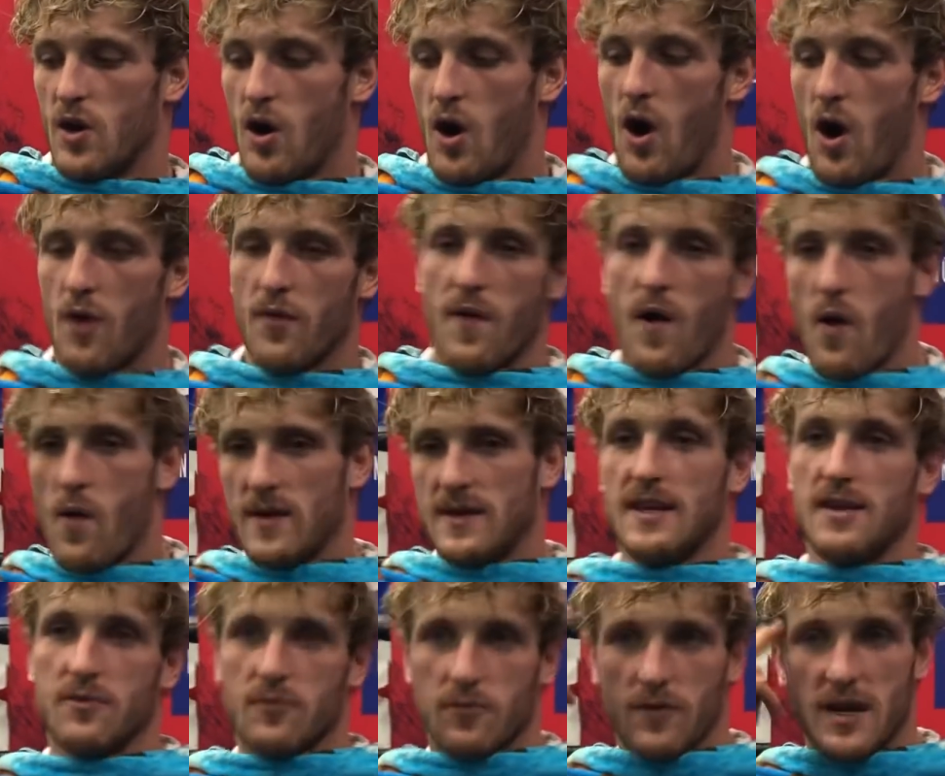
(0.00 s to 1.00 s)
although it
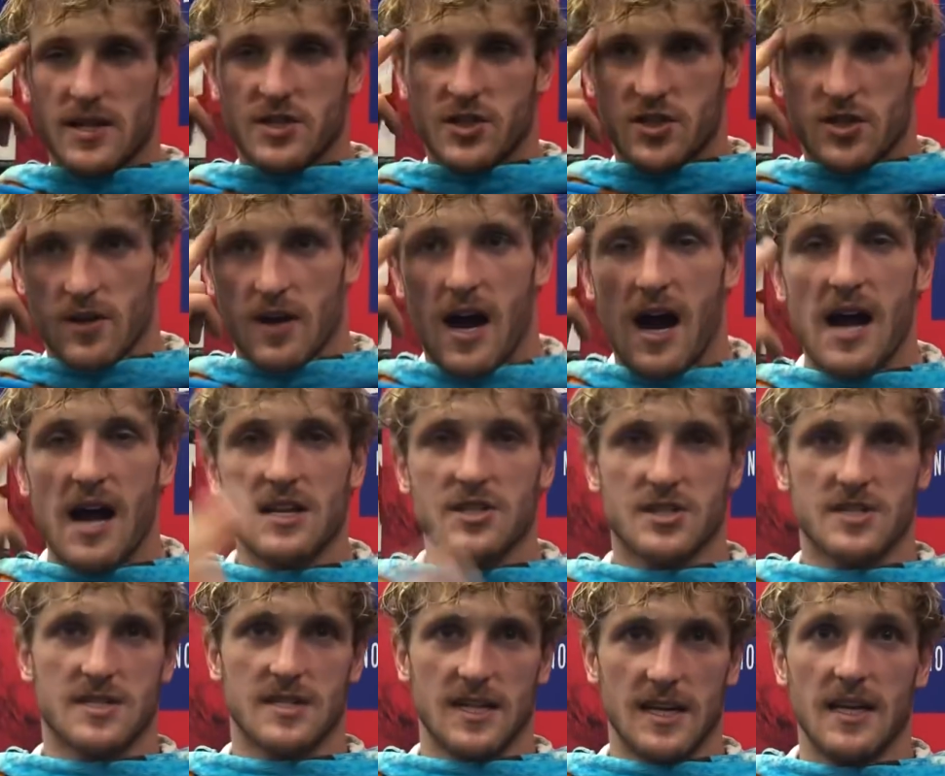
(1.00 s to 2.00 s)
didn't register
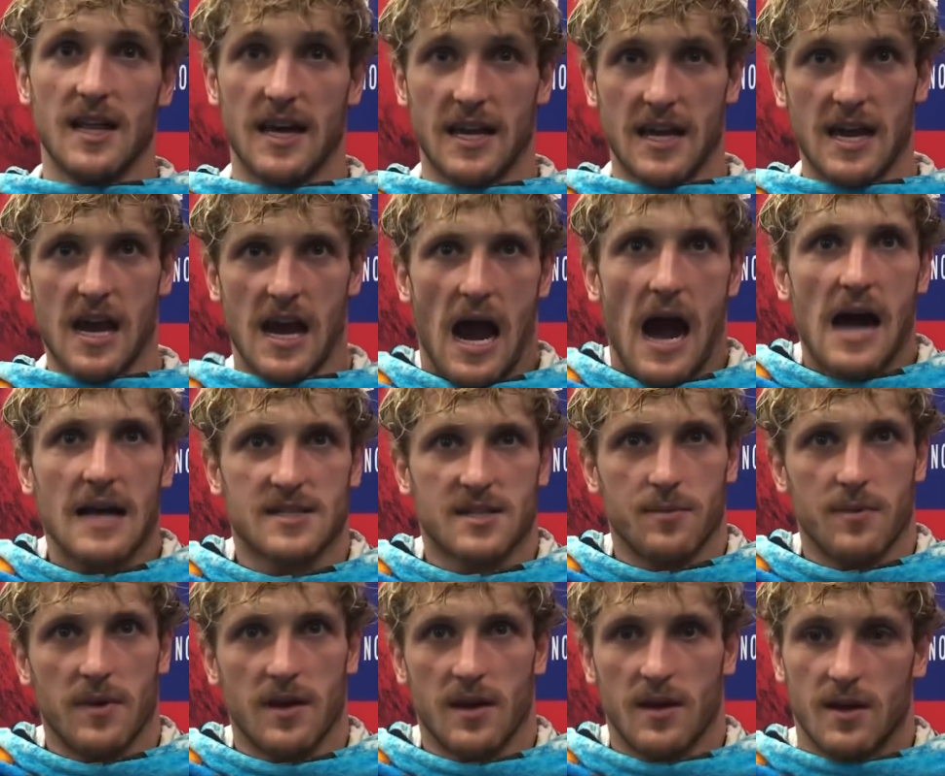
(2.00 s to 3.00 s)
consciously, like it got to
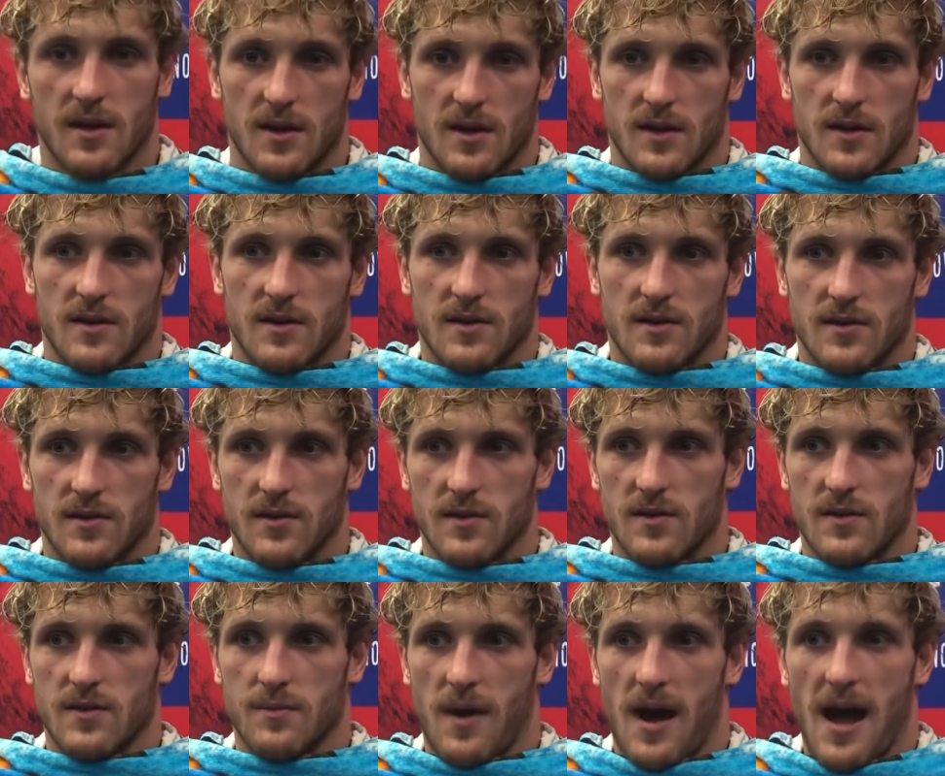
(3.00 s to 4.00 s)
me.
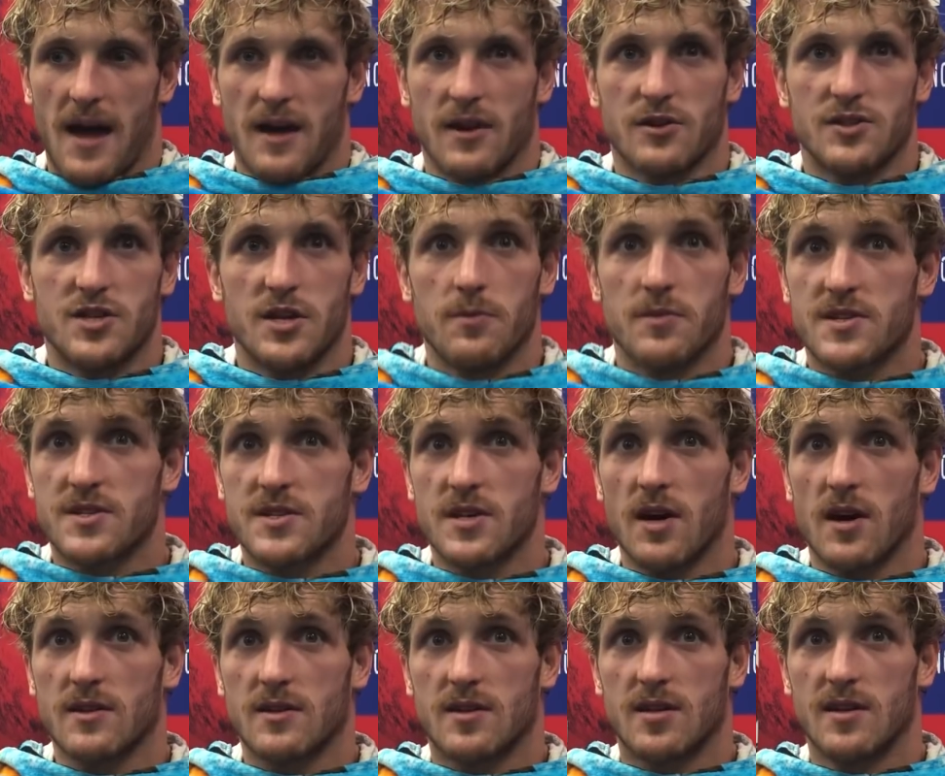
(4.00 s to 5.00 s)
My energy was
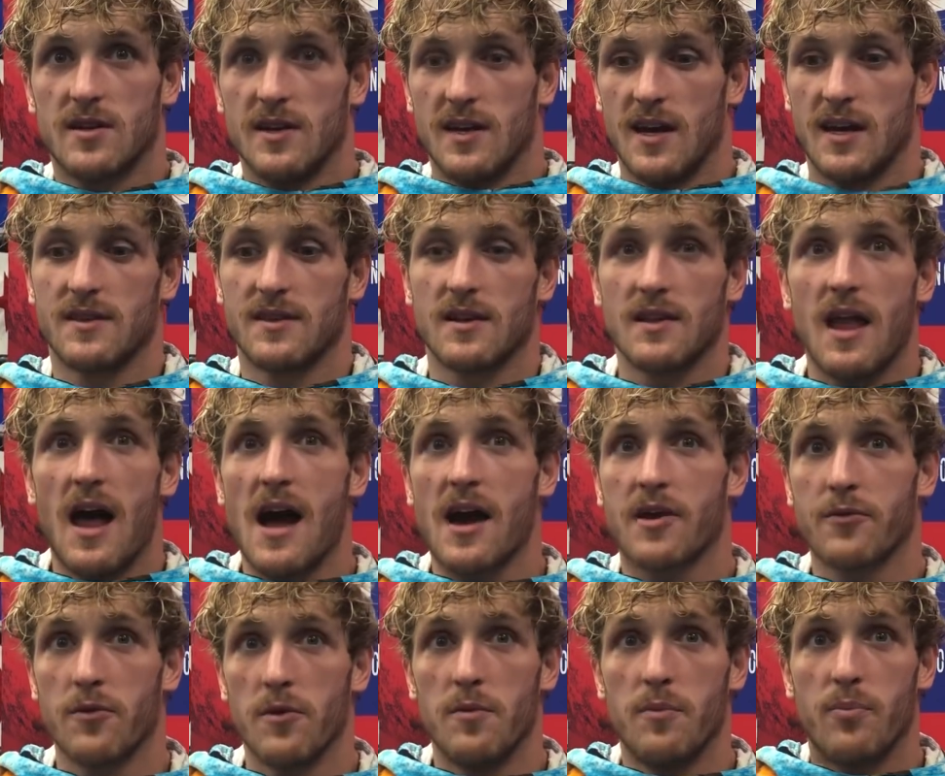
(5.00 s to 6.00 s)
sucked in the
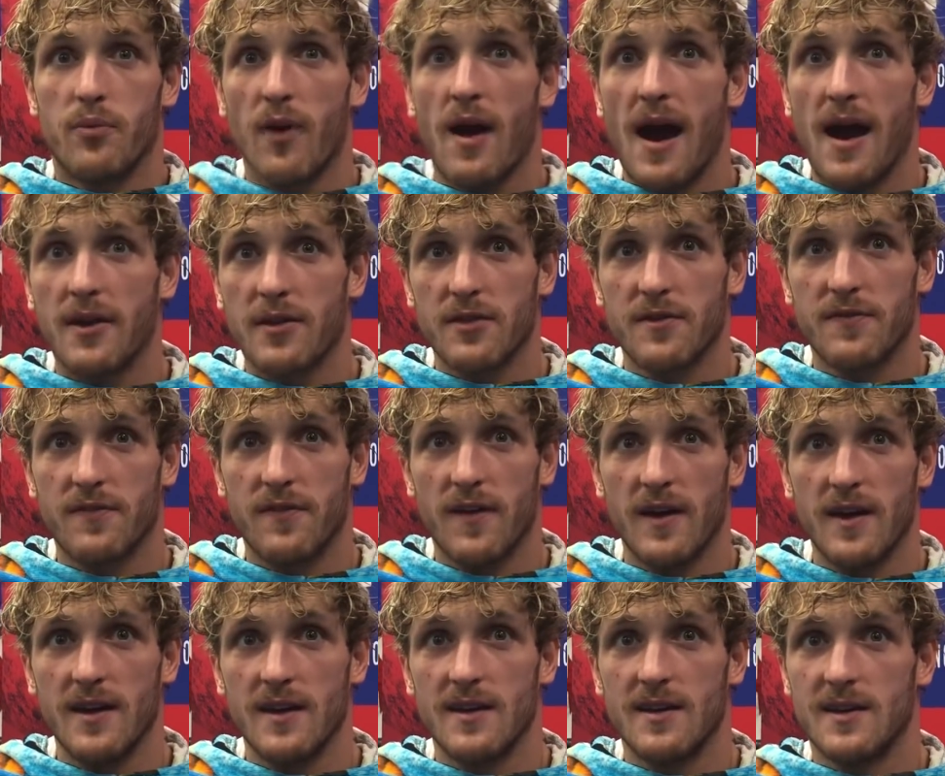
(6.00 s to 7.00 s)
locker room prior to the
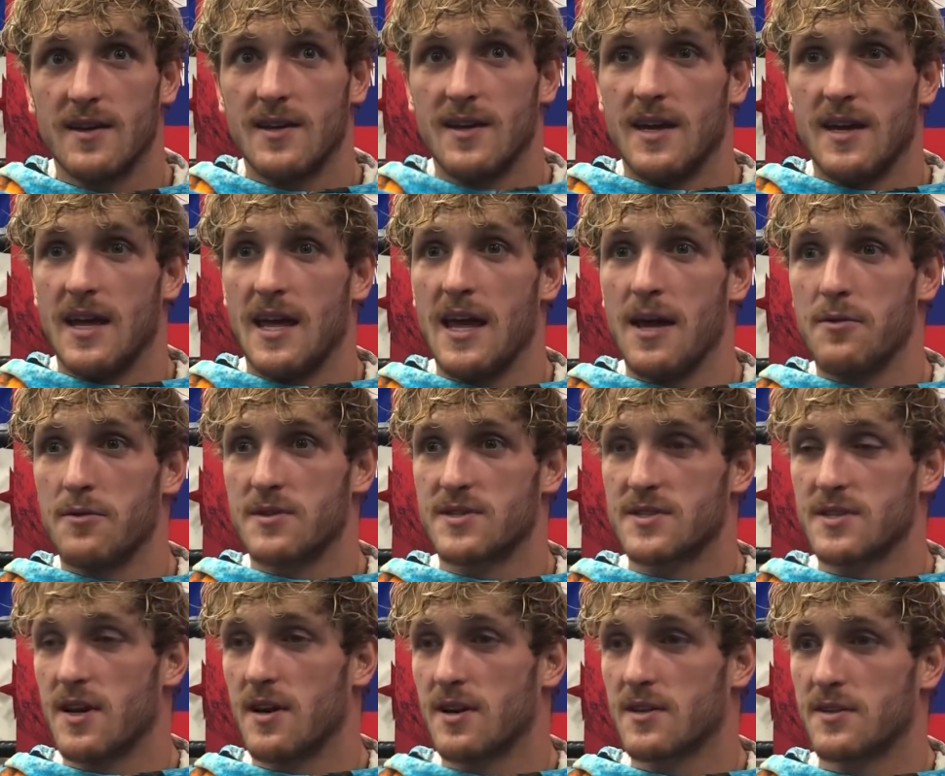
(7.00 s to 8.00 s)
fight. It was
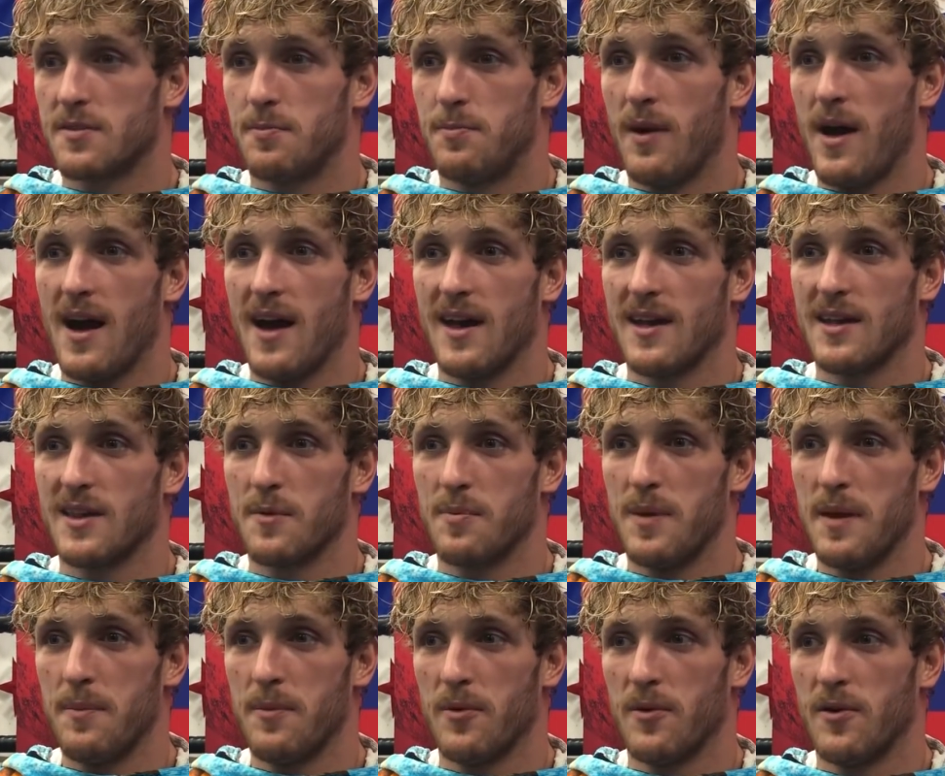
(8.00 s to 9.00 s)
sucked by the
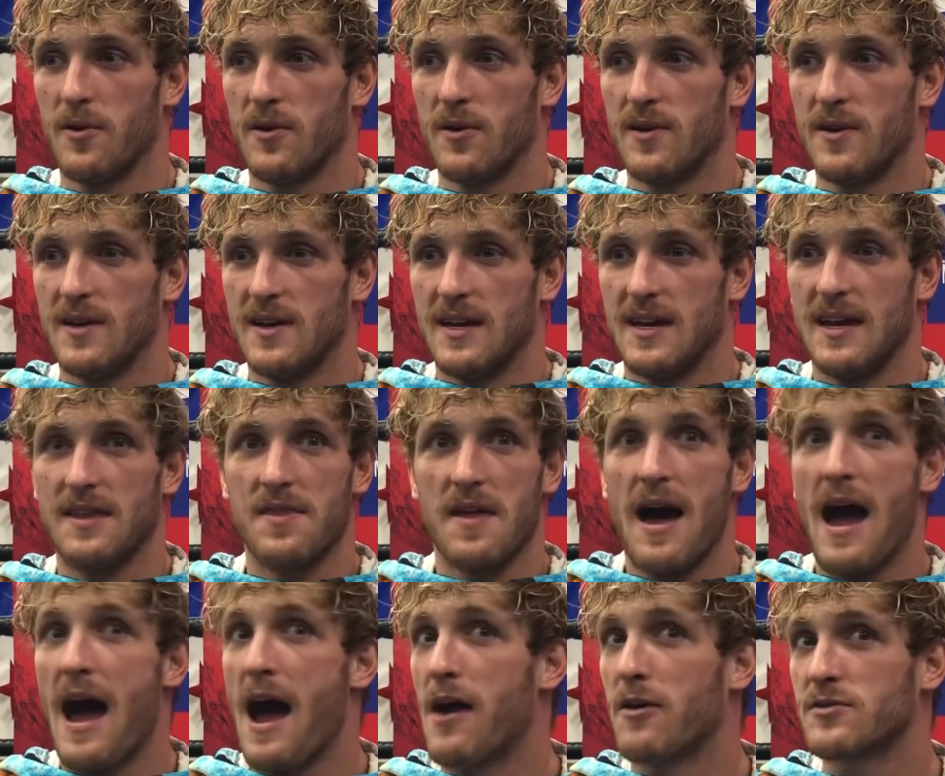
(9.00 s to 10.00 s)
people in the
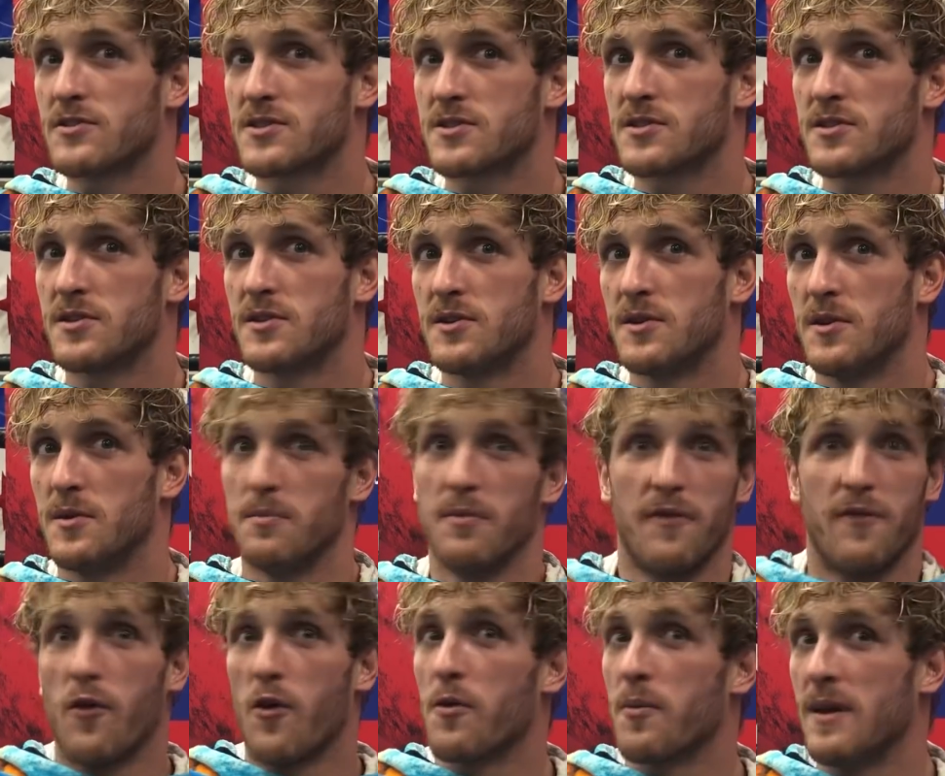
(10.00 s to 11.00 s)
house
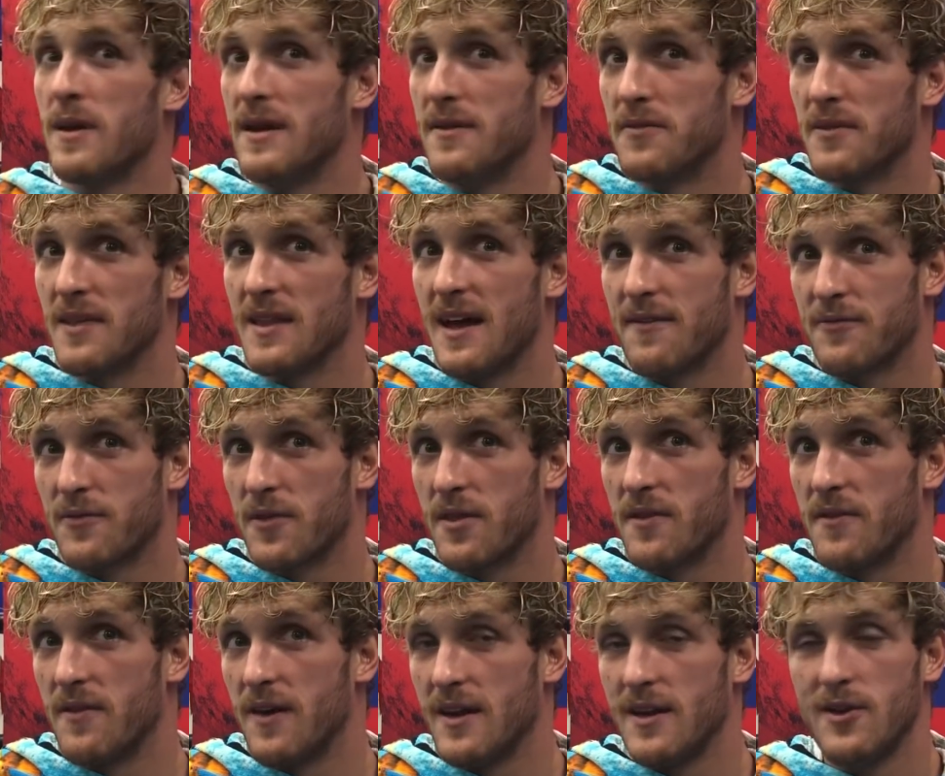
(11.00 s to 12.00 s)
before we even left for
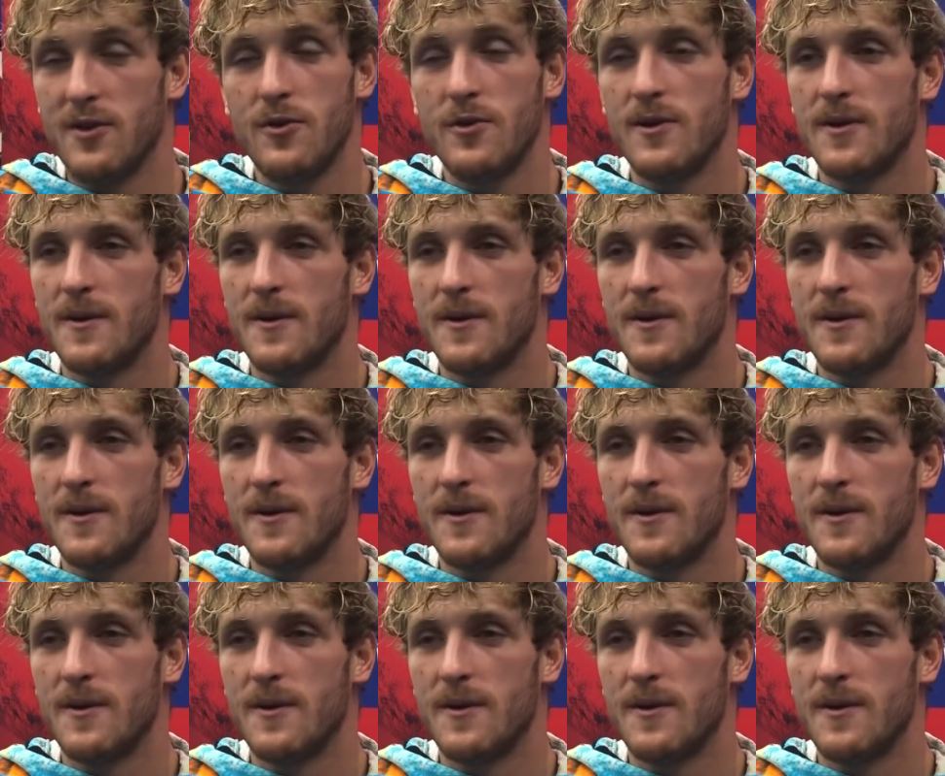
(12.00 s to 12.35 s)
the venue.